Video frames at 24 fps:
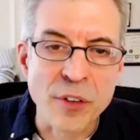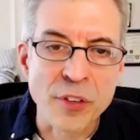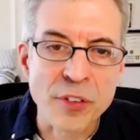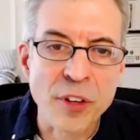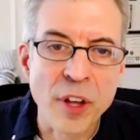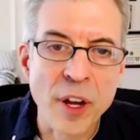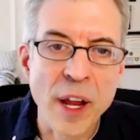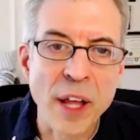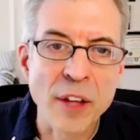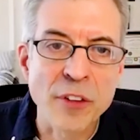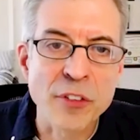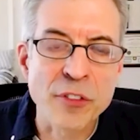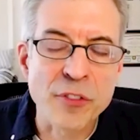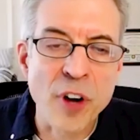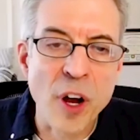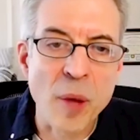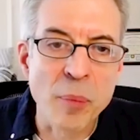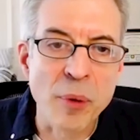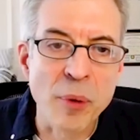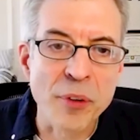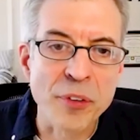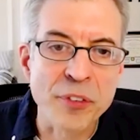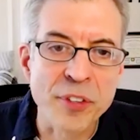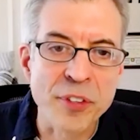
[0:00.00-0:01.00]
son has
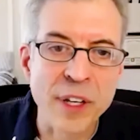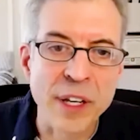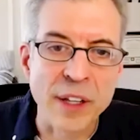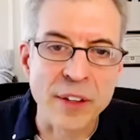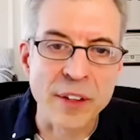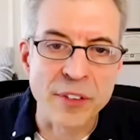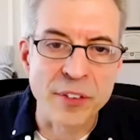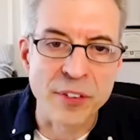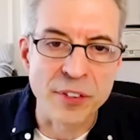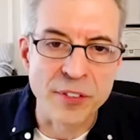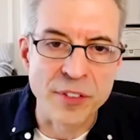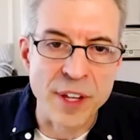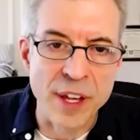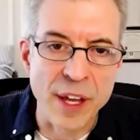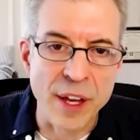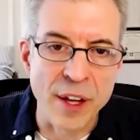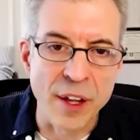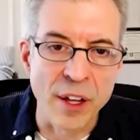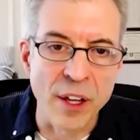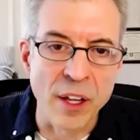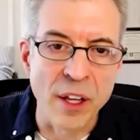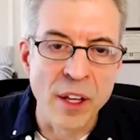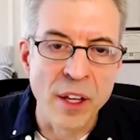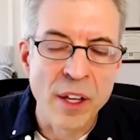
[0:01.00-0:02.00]
trouble sitting
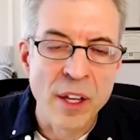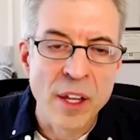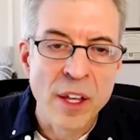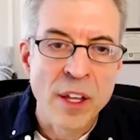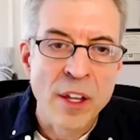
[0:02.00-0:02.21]
still.